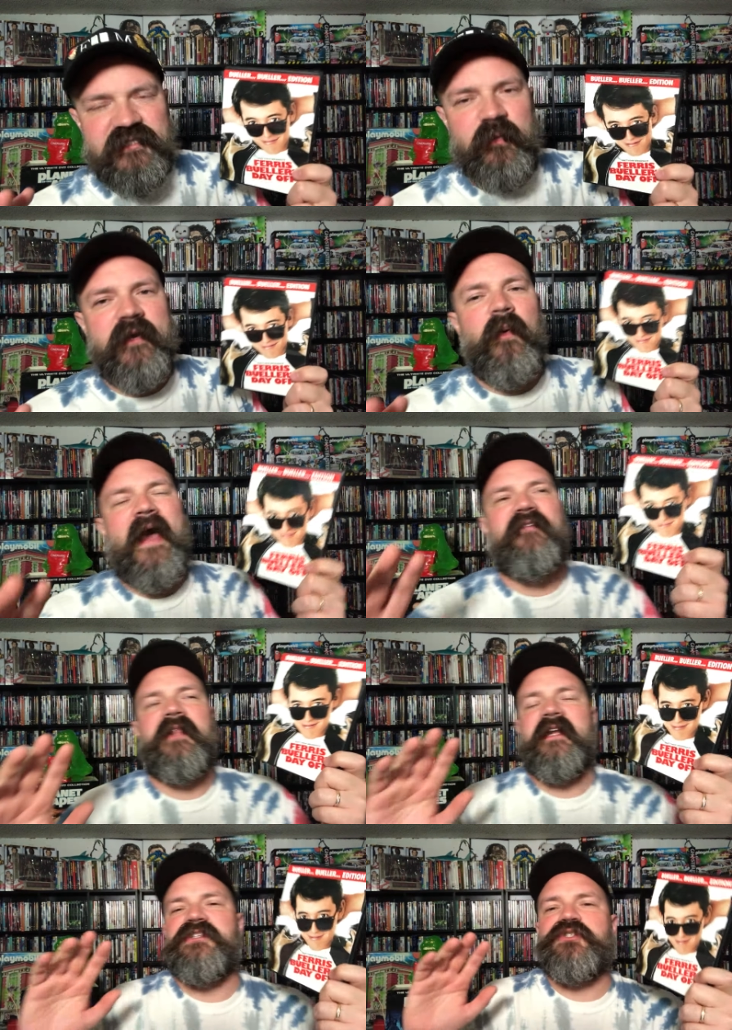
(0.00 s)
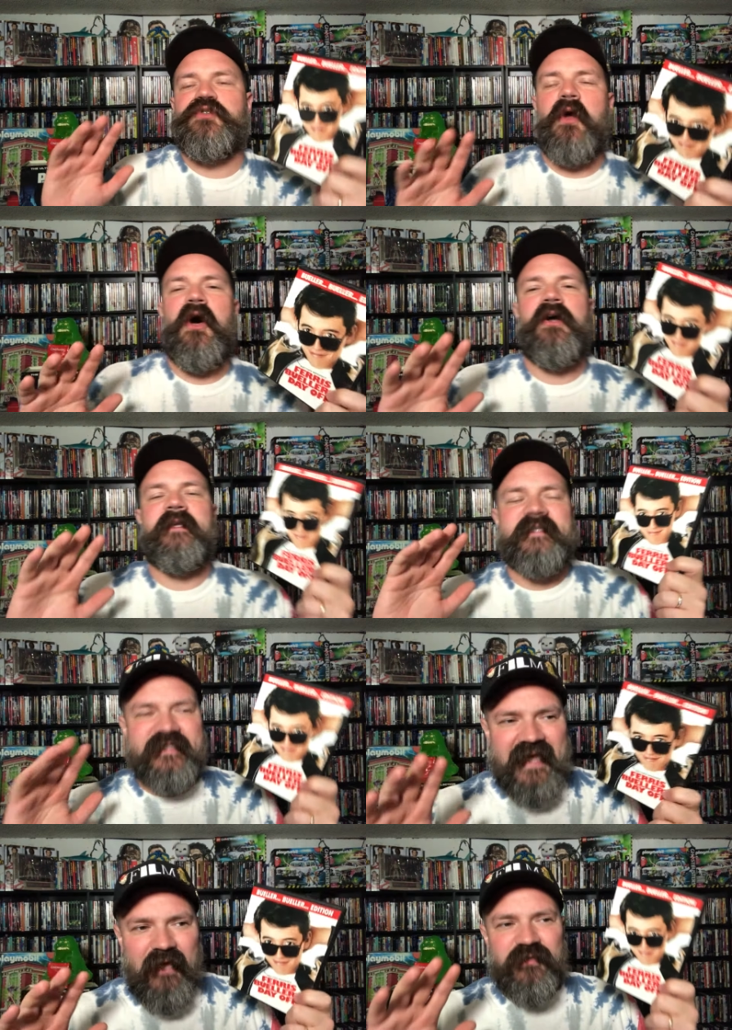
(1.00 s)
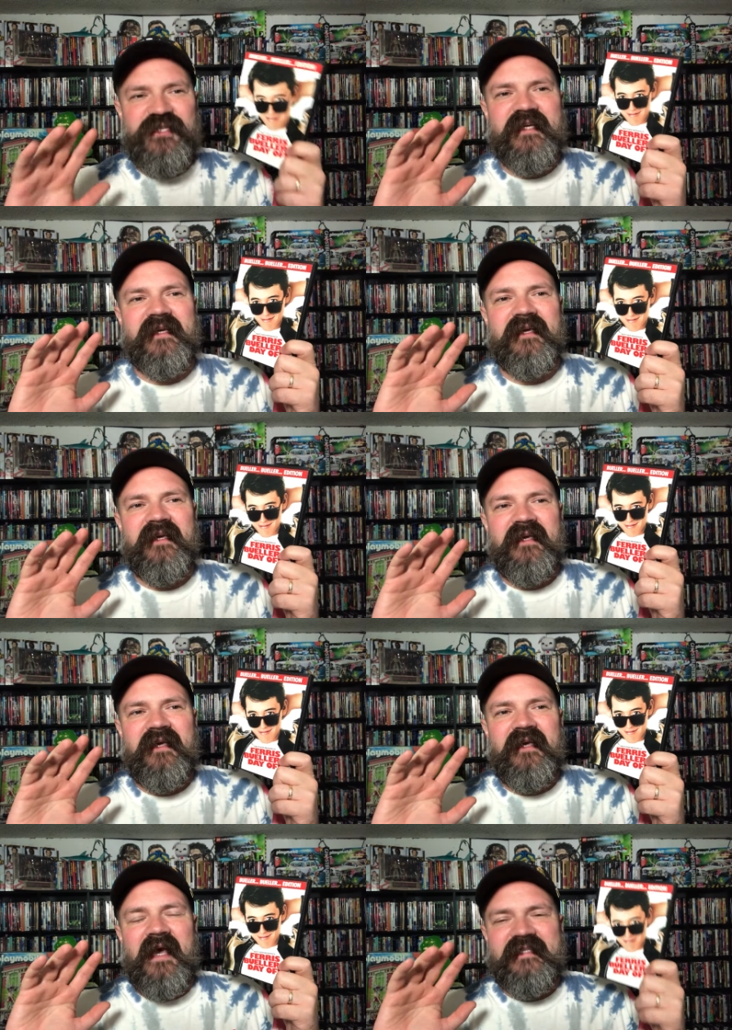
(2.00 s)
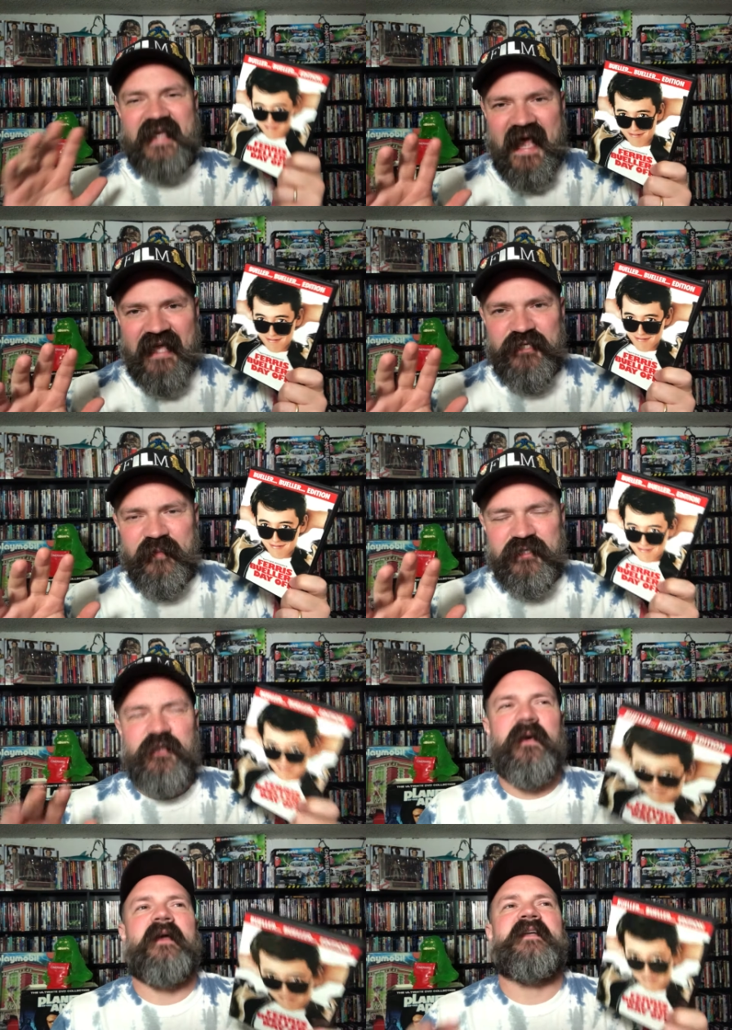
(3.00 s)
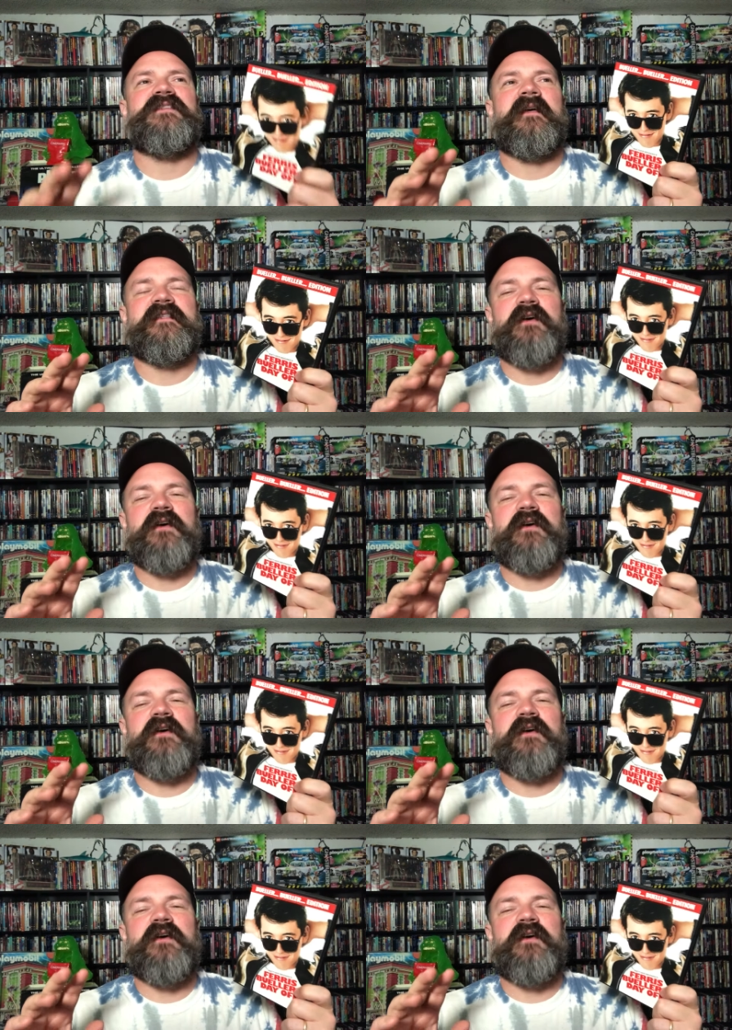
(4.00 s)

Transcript: so I don't have a lot of strong nostalgic attachment to it. It's, it's